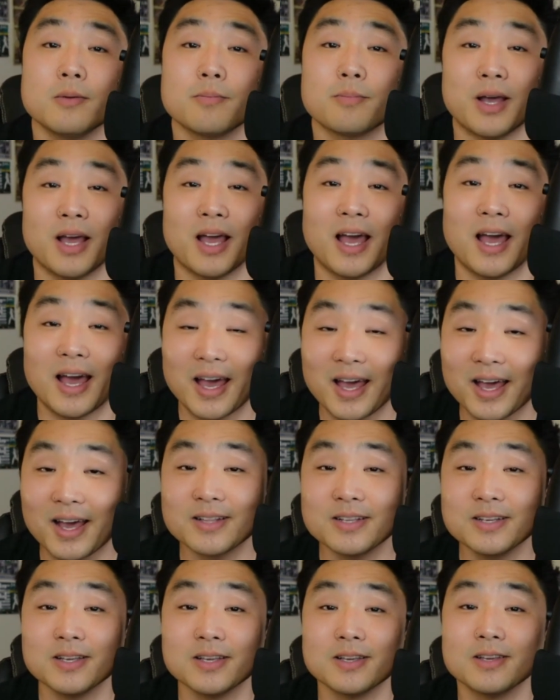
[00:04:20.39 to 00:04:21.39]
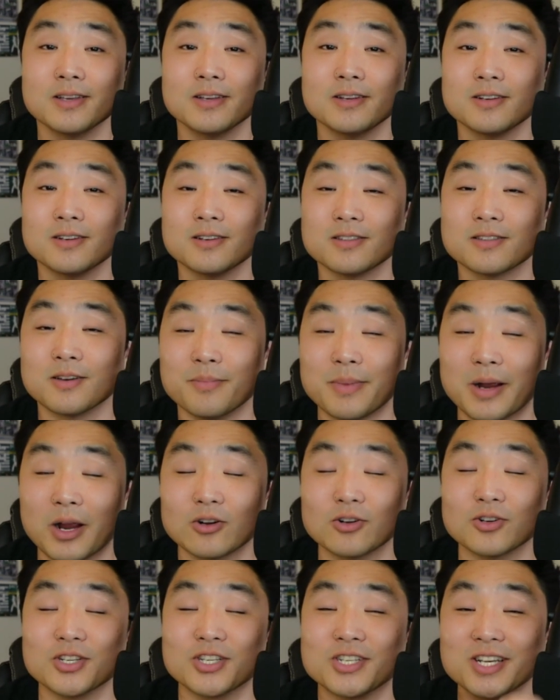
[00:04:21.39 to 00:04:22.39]
but had the
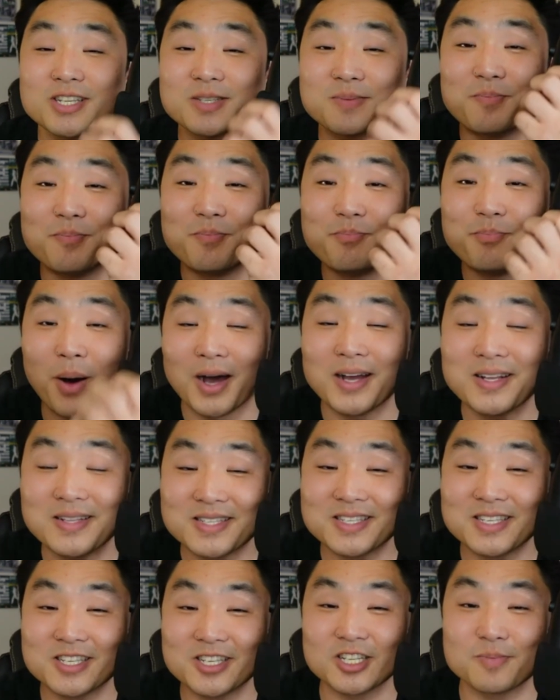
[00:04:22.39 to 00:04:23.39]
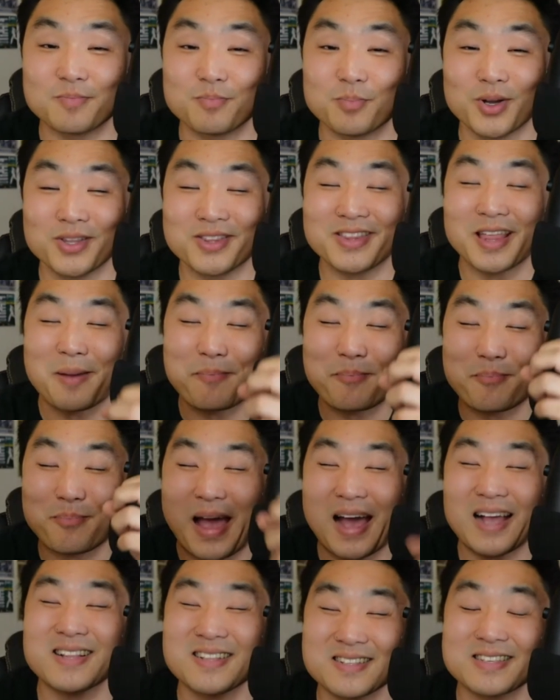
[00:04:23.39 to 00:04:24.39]
Mariners just bunt, just put the
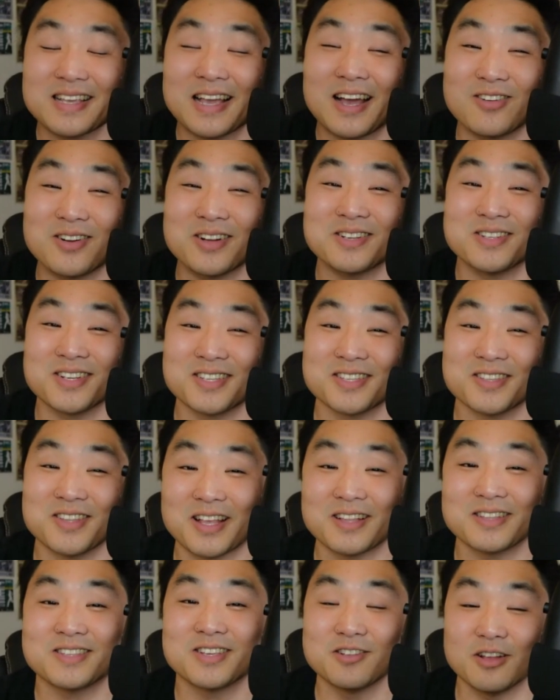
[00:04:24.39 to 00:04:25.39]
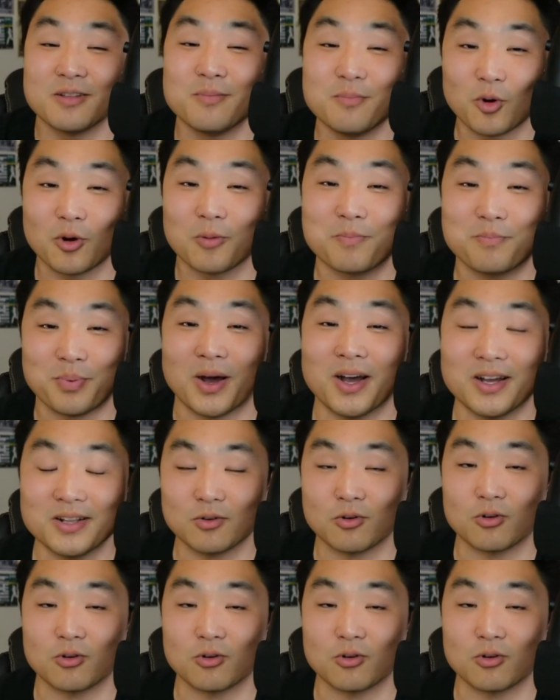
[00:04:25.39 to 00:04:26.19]
bat down and just let Dylan Moore bunt,